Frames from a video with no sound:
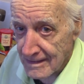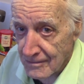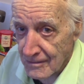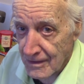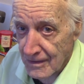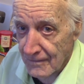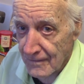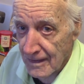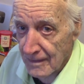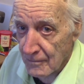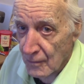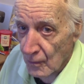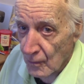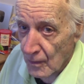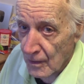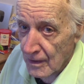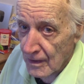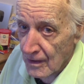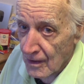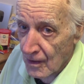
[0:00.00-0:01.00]
We're into
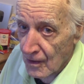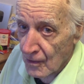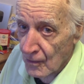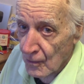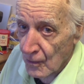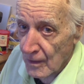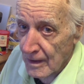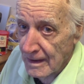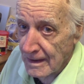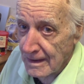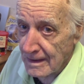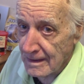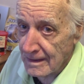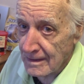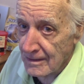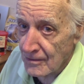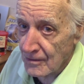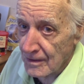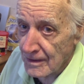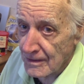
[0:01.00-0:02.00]
February already,
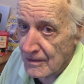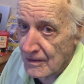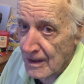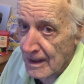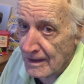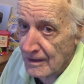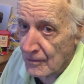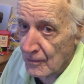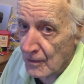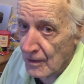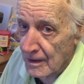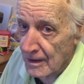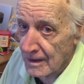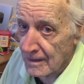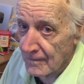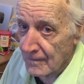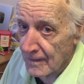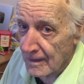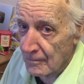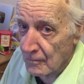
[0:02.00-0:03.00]
and during January
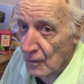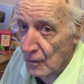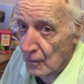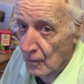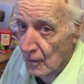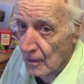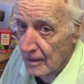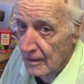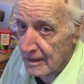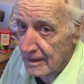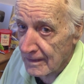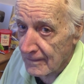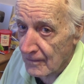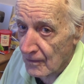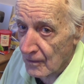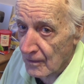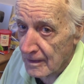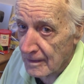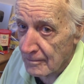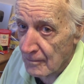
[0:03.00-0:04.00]
and February, I've
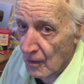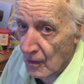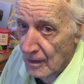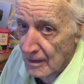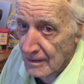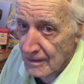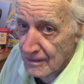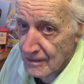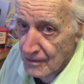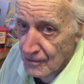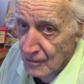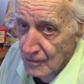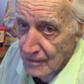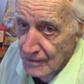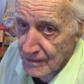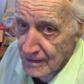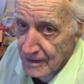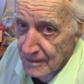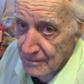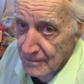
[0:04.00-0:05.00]
already bought and sold
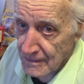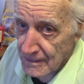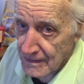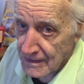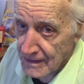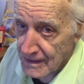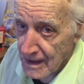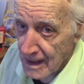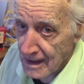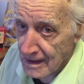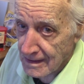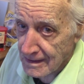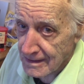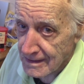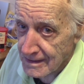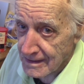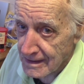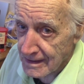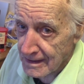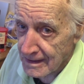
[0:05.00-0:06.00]
some
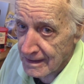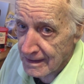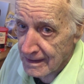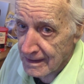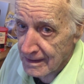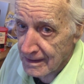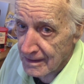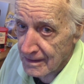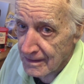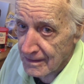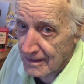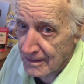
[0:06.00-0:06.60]
stocks, and uh,